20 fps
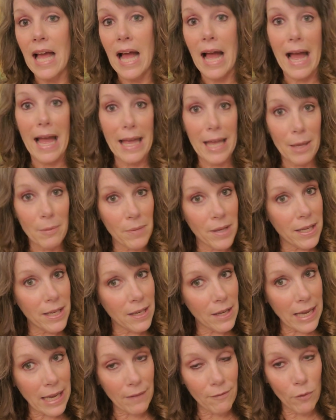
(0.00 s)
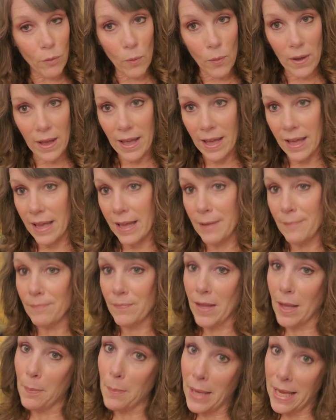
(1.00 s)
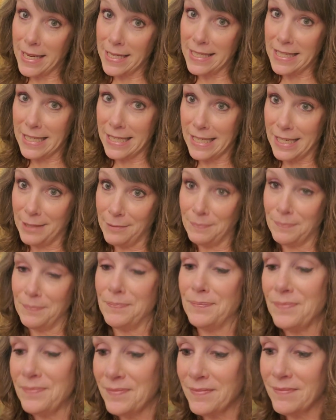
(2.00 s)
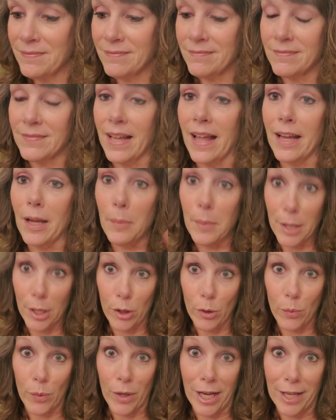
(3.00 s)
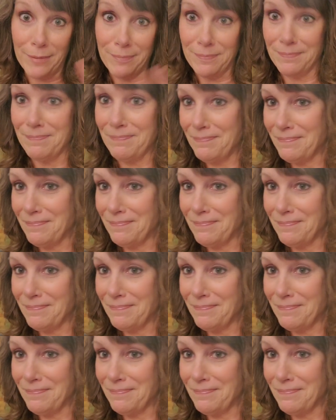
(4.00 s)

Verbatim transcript: I am going to give away a painting, like a bigger one.